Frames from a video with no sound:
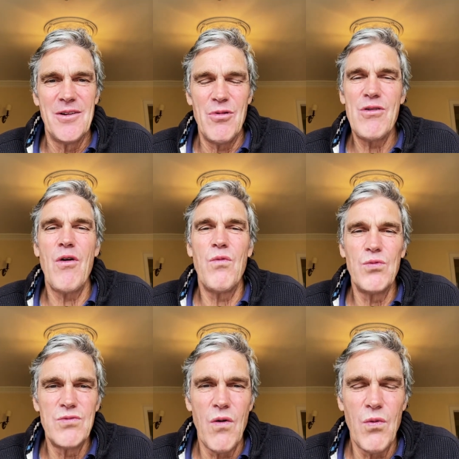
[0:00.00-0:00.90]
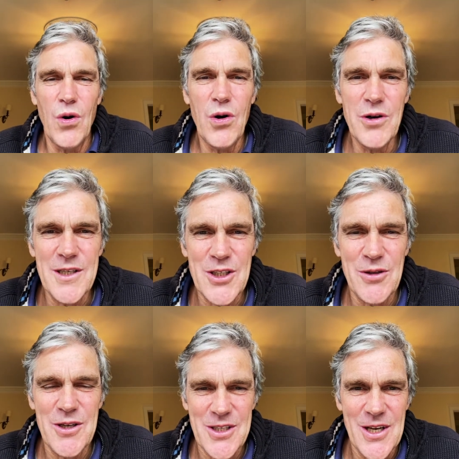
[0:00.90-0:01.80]
We're rewarded
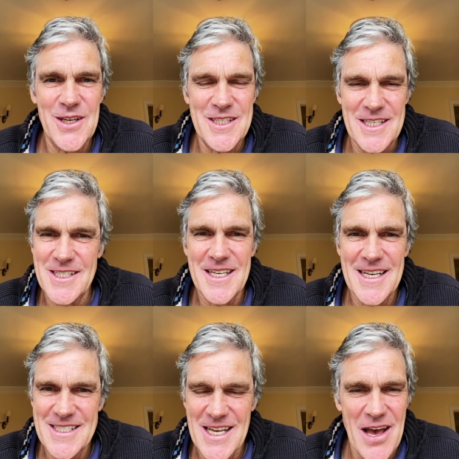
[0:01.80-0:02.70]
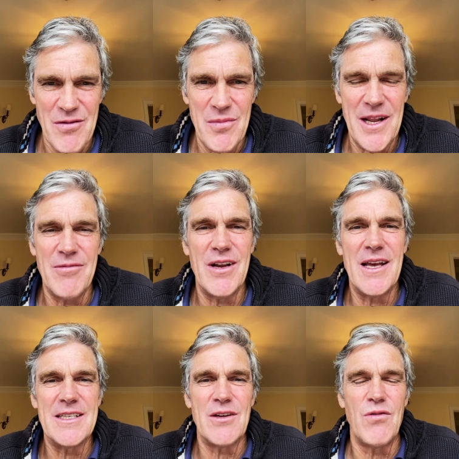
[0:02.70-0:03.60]
through eternity. It doesn't get us to heaven, but it,
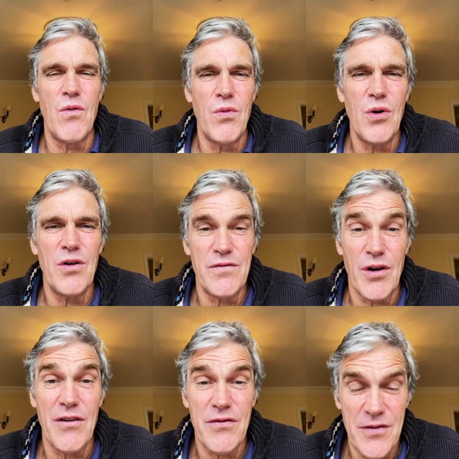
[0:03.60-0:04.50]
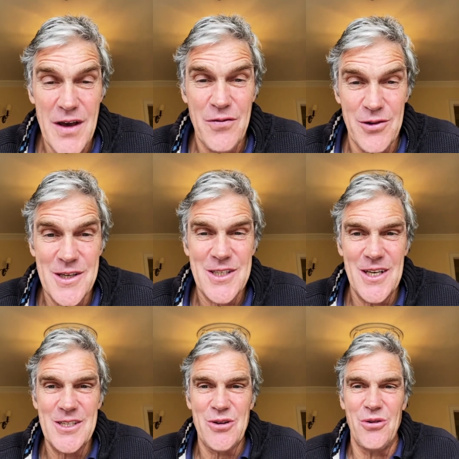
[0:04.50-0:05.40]
it's a reward for our faithfulness to
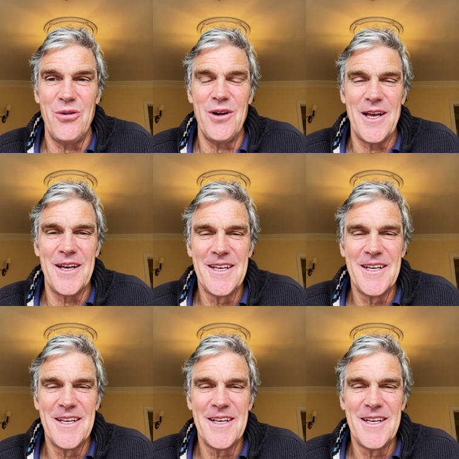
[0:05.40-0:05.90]
His calling.